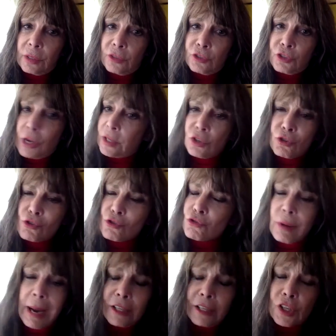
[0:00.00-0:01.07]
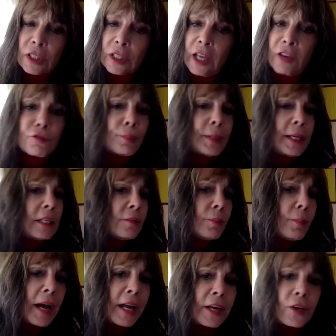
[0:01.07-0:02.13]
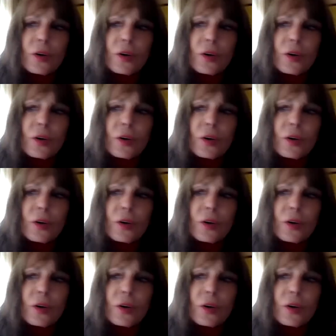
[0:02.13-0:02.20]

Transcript: She has a tragic life, beaten by her